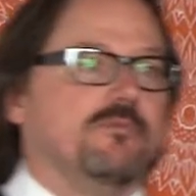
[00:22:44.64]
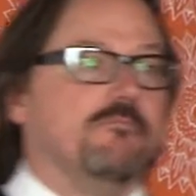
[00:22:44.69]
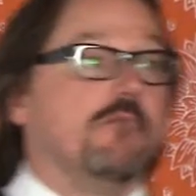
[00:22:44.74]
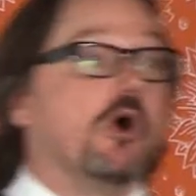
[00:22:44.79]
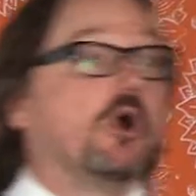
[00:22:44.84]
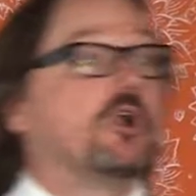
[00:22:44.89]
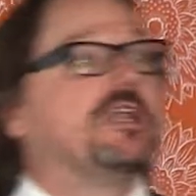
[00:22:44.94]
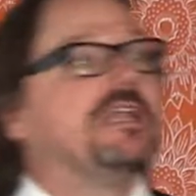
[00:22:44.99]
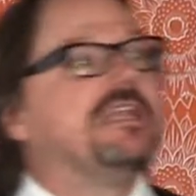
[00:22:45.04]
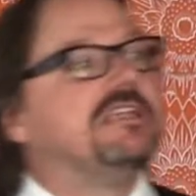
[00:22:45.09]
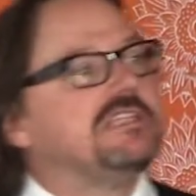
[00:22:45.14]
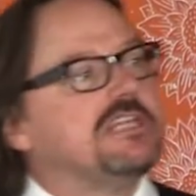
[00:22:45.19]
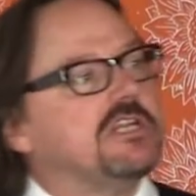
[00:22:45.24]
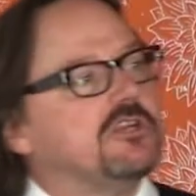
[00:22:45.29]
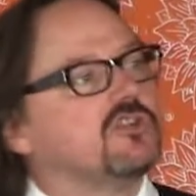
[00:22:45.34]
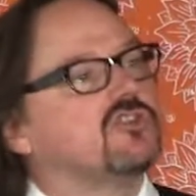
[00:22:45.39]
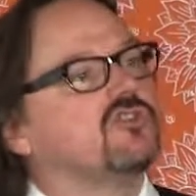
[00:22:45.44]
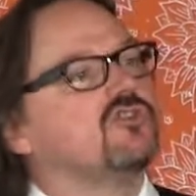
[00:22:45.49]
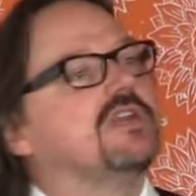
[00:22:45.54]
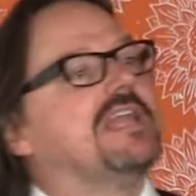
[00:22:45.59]
Marketing is here
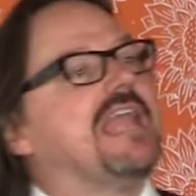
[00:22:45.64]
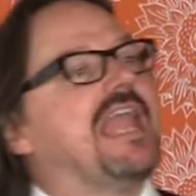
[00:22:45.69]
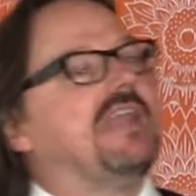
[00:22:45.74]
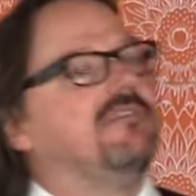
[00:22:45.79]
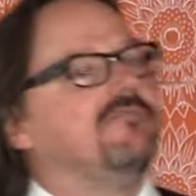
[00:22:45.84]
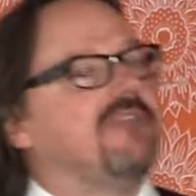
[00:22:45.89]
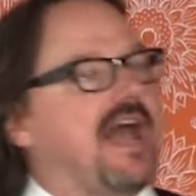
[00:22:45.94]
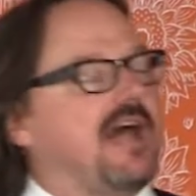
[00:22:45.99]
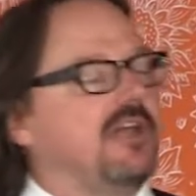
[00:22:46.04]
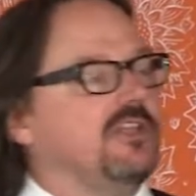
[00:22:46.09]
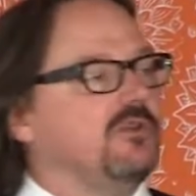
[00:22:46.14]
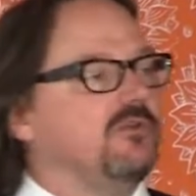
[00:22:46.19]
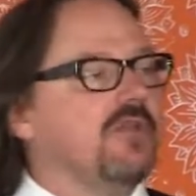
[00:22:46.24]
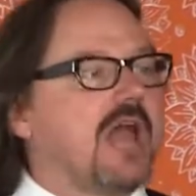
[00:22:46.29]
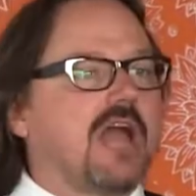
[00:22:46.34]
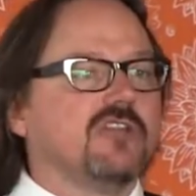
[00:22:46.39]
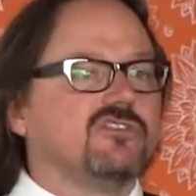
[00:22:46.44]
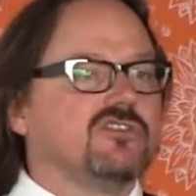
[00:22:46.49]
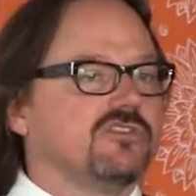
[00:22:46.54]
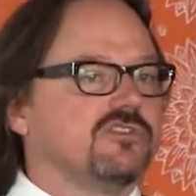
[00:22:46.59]
to create value,
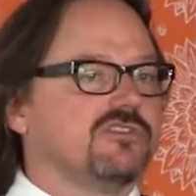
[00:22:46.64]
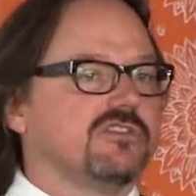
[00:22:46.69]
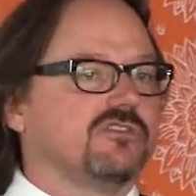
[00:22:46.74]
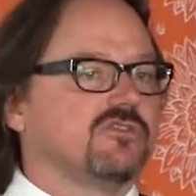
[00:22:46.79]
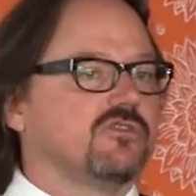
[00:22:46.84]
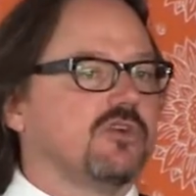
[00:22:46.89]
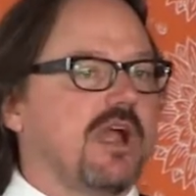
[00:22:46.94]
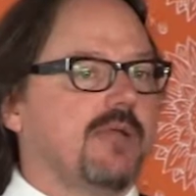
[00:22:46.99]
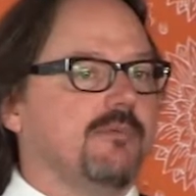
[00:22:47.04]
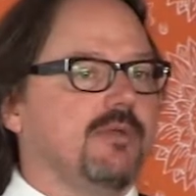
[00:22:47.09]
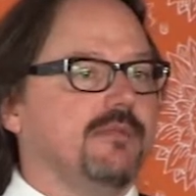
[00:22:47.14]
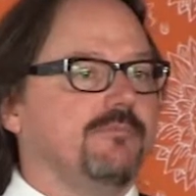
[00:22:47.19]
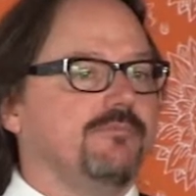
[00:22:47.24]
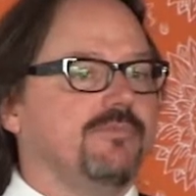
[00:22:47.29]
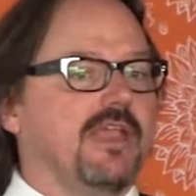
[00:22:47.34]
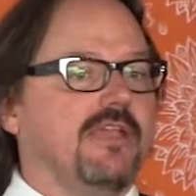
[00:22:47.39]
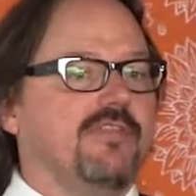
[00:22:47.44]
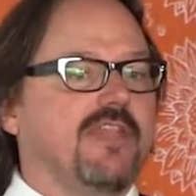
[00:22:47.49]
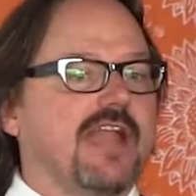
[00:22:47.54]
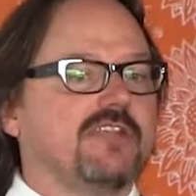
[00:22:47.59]
not just describe it,
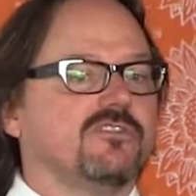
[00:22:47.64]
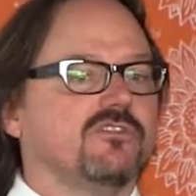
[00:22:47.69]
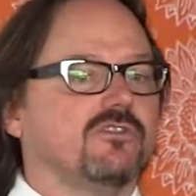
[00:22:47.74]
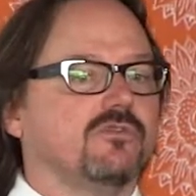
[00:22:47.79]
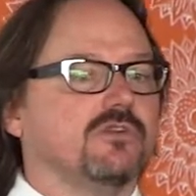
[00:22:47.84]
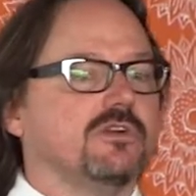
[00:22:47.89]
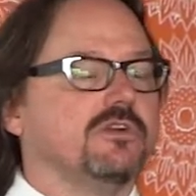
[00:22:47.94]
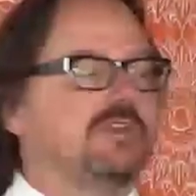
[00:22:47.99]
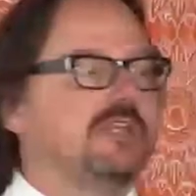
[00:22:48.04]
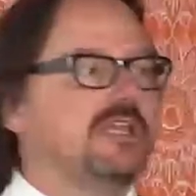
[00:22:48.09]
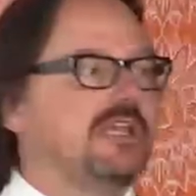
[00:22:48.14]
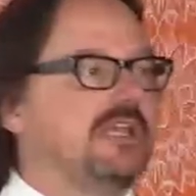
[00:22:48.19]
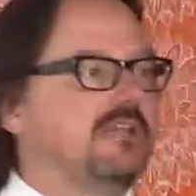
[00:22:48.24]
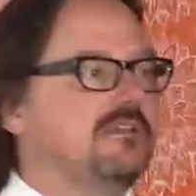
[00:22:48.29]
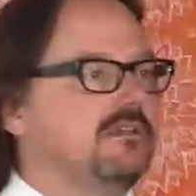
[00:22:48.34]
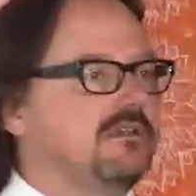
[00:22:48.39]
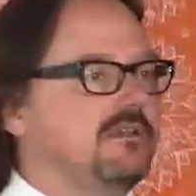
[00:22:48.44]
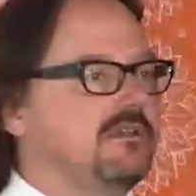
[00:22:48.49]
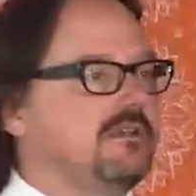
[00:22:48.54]
and that's the real key.